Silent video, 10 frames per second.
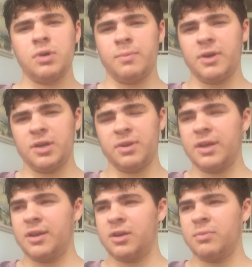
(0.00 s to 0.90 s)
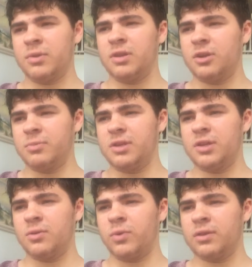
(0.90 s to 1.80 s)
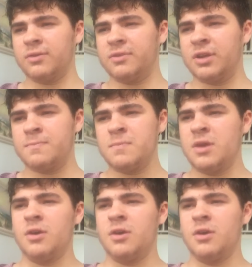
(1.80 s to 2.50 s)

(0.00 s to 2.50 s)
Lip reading: I'm not a beginner, I'm an intermediate weightlifter.